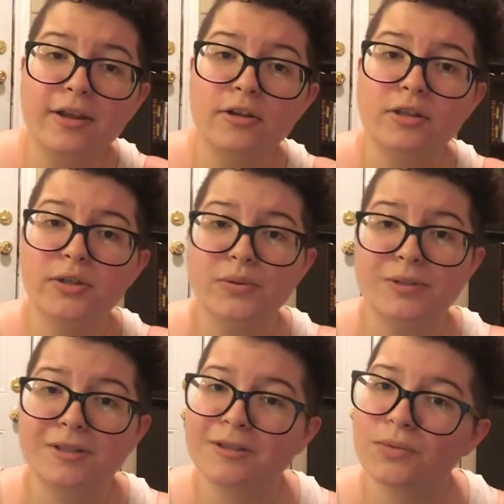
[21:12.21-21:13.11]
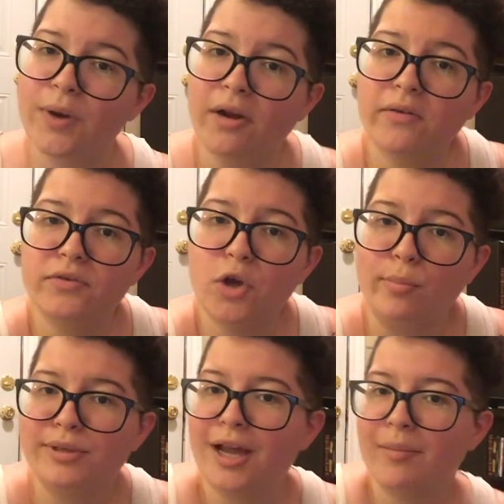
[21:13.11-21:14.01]
concludes this round of
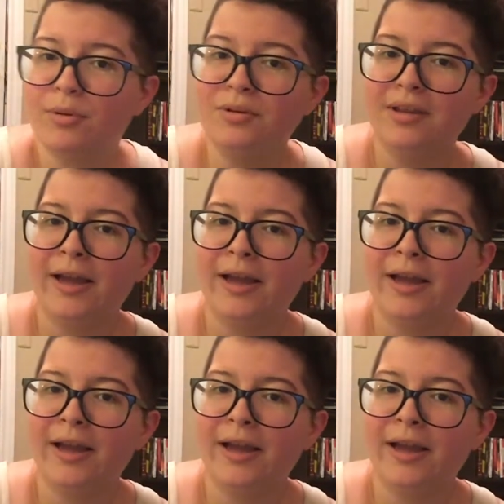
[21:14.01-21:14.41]
Tome Topple.